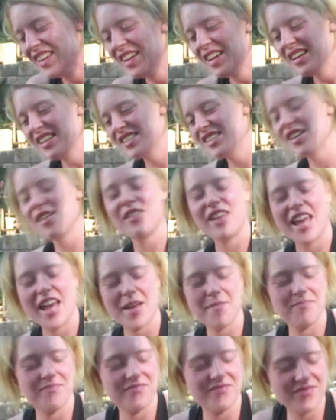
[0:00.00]
So
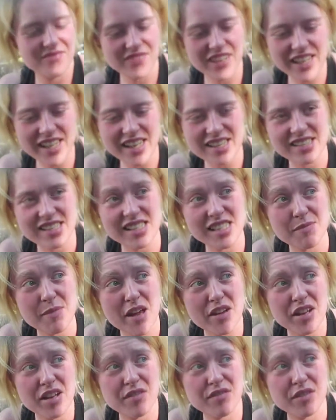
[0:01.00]
yeah, I guess that's
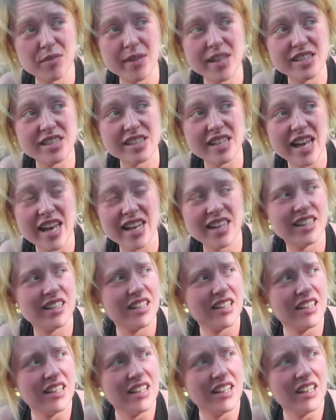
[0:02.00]
about it for me today.
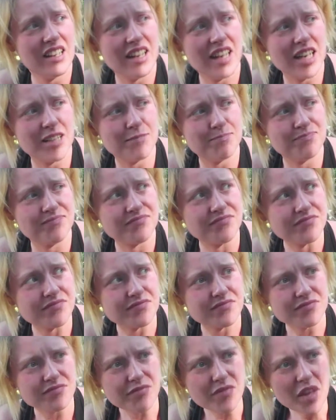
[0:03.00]

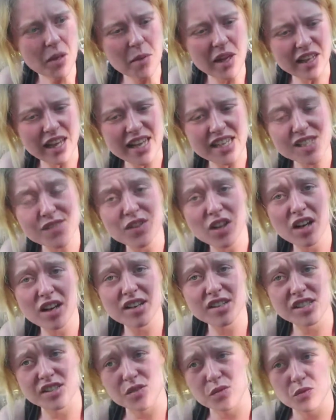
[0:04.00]
My last
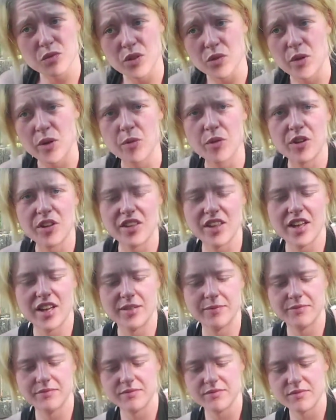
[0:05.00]
vlogs is when we were in the
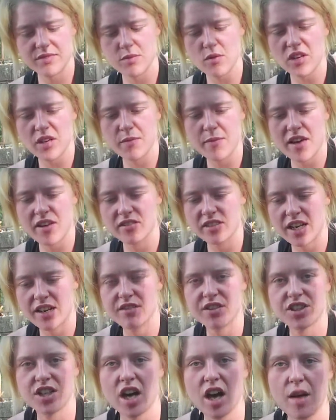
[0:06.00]
Smoky Mountain Knife
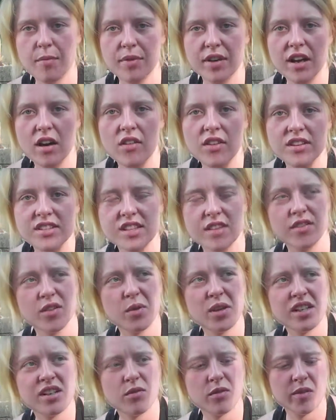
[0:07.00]
Shop and all the stuff that
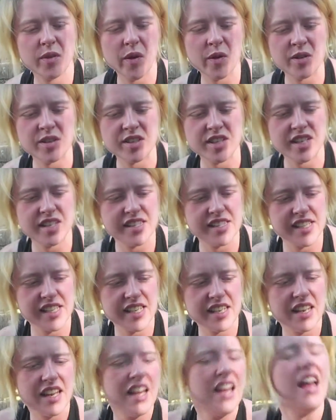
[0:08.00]
we did when we were in
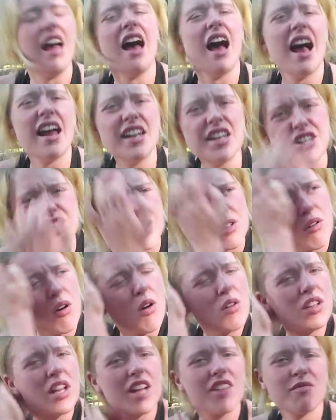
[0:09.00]
Tennessee. I didn't show a
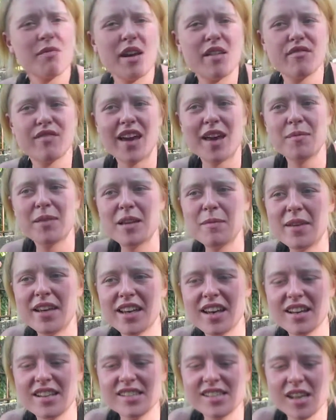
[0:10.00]
whole lot of my family
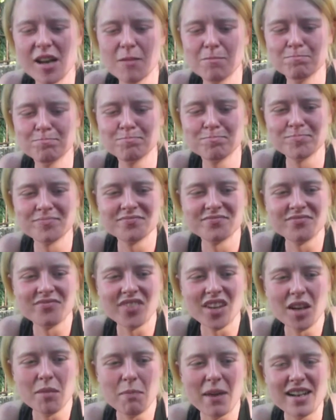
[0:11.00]
because
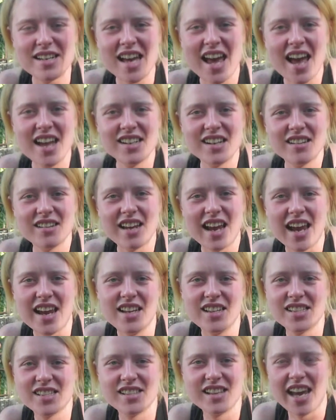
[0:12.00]
my dad
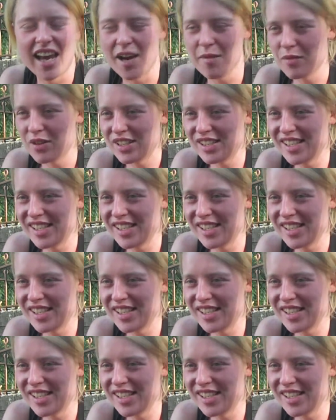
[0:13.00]
hates cameras.